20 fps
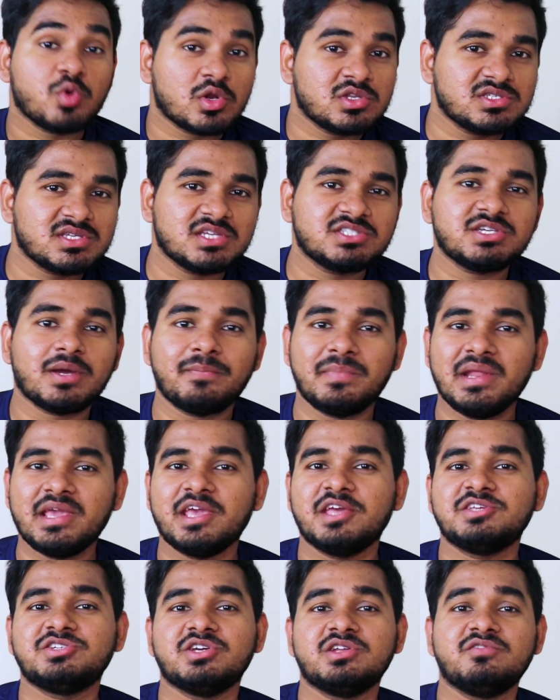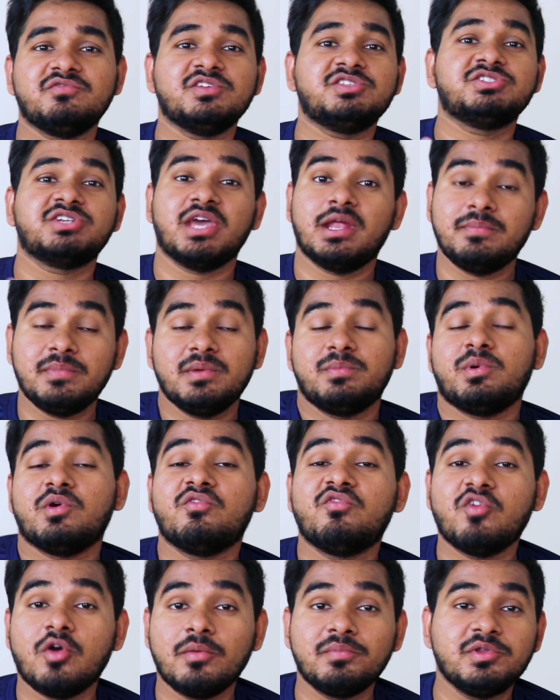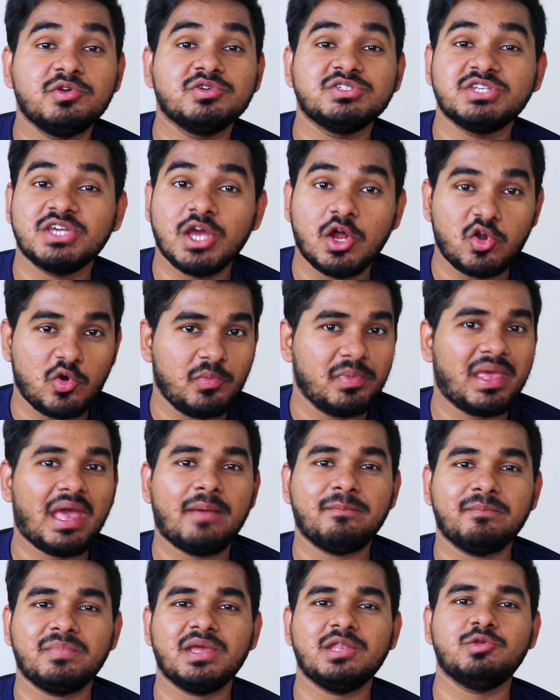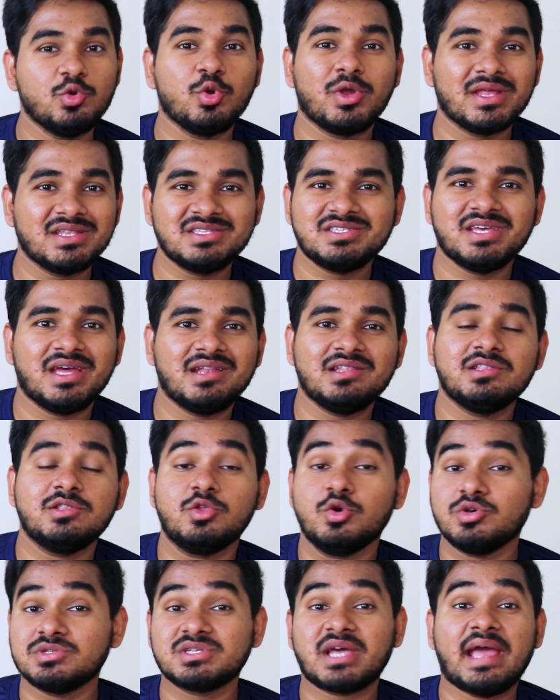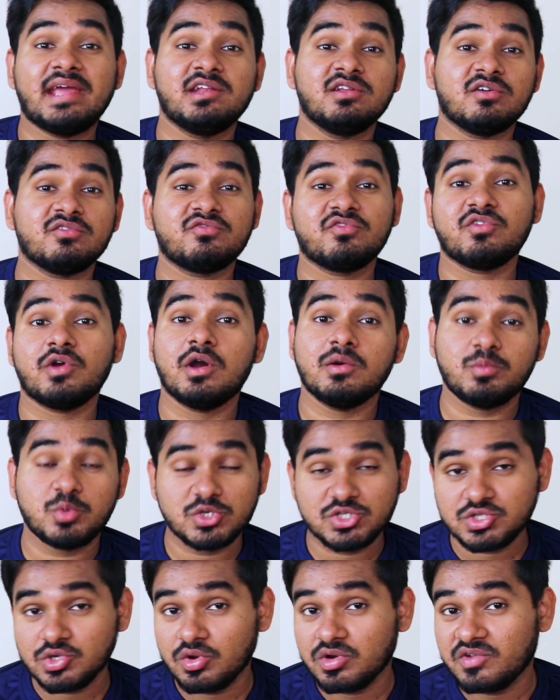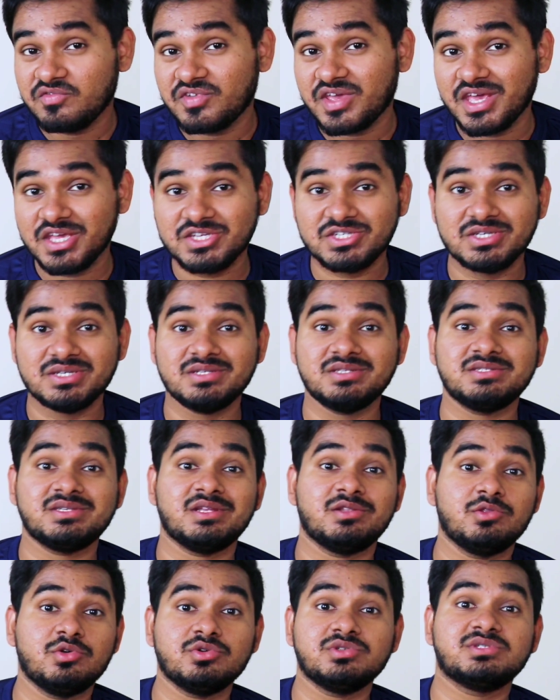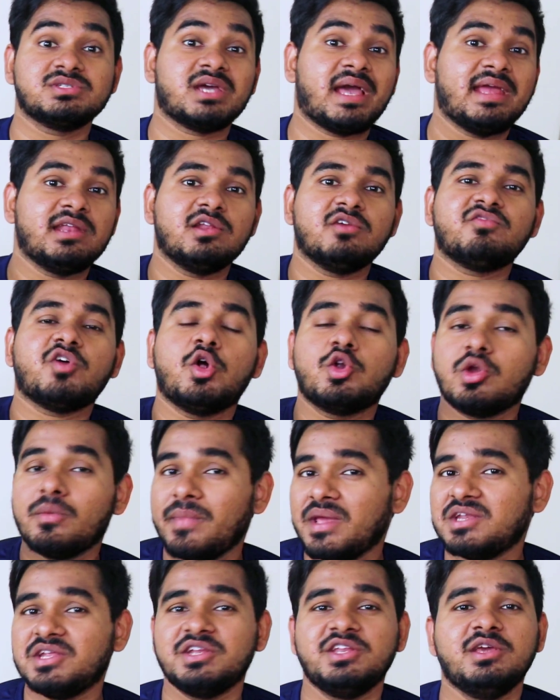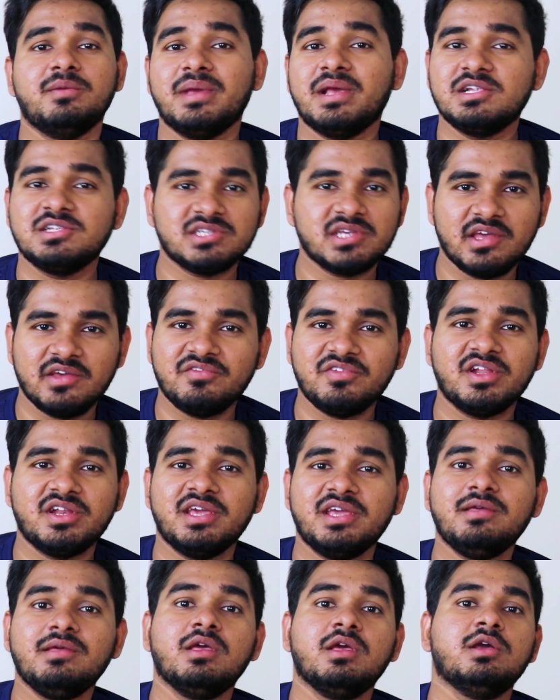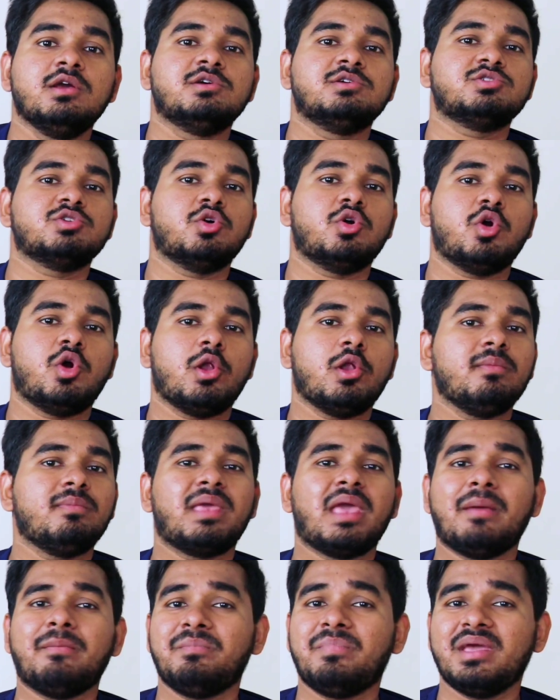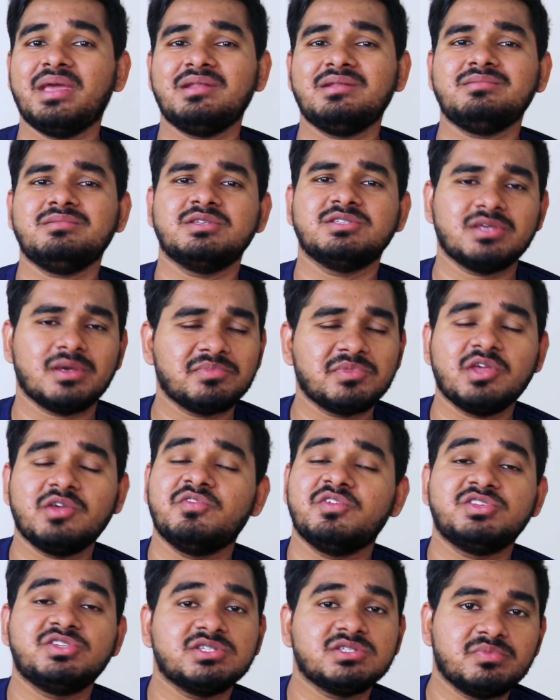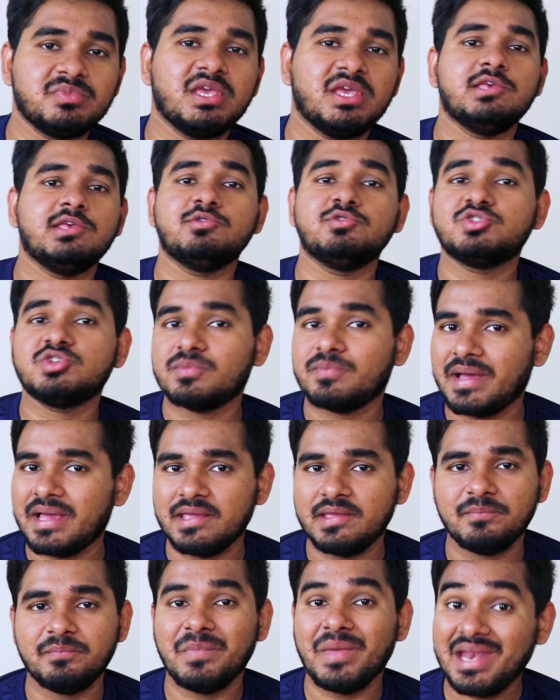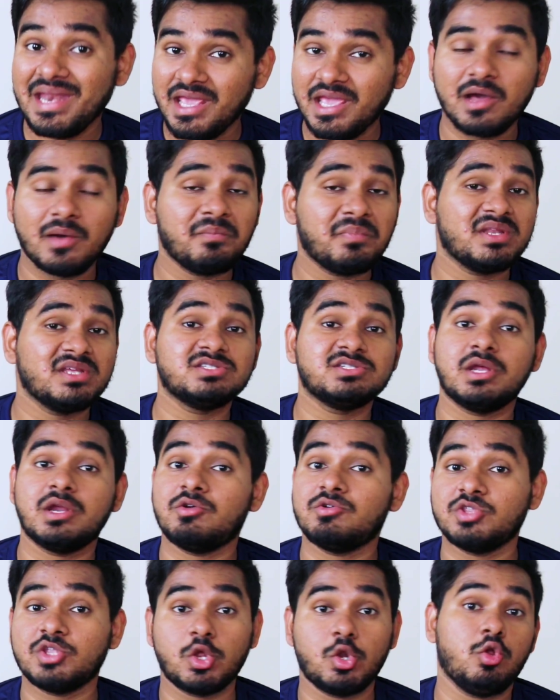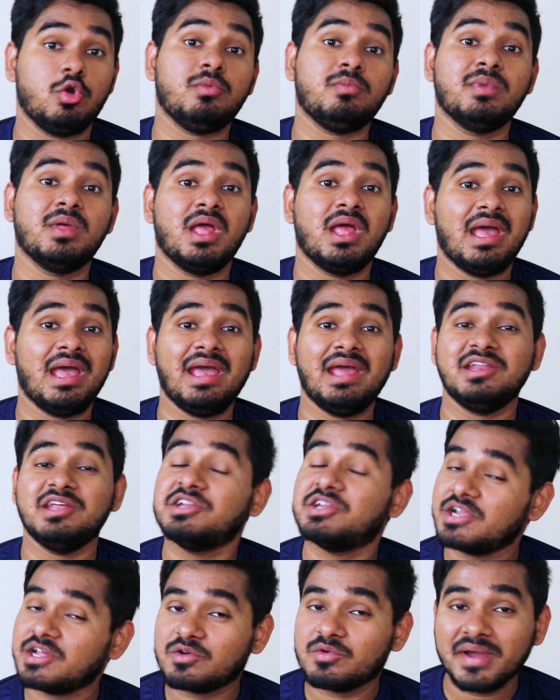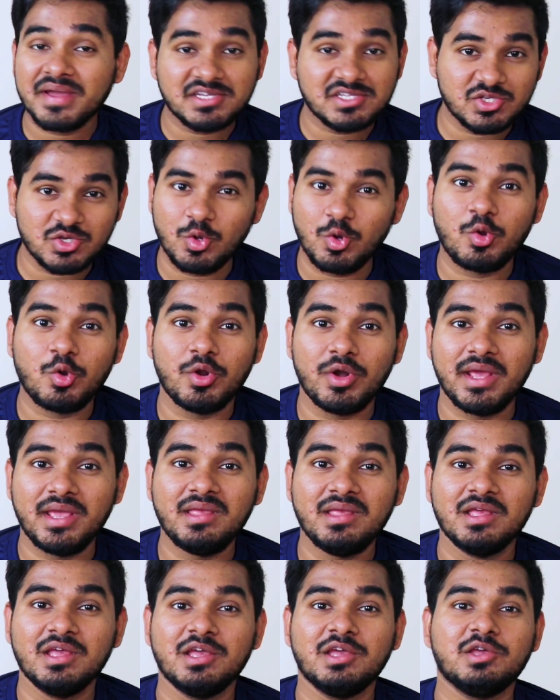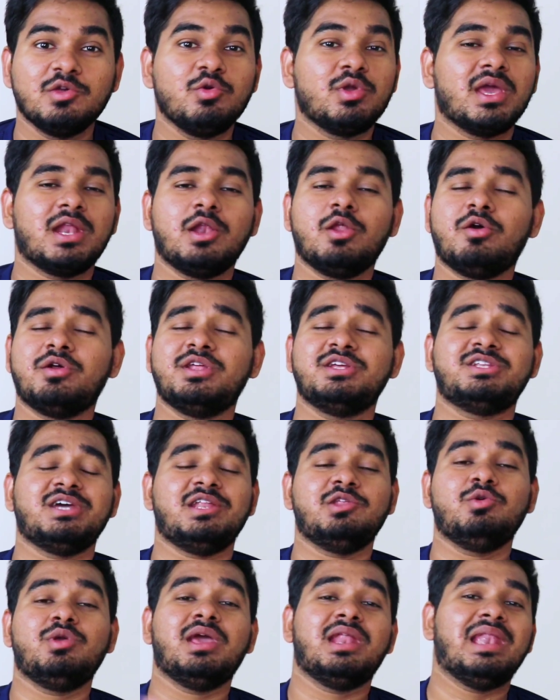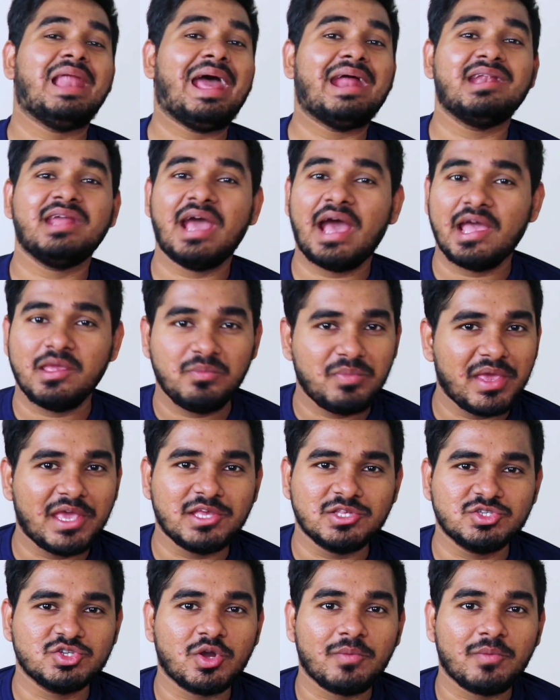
one such application which can be performed using adobe campaign you can send those kind of uh, push notifications and those kind of automated emails every day so adobe campaign is something which is used by many companies around the globe and it requires no coding you can learn it and you can land a high paying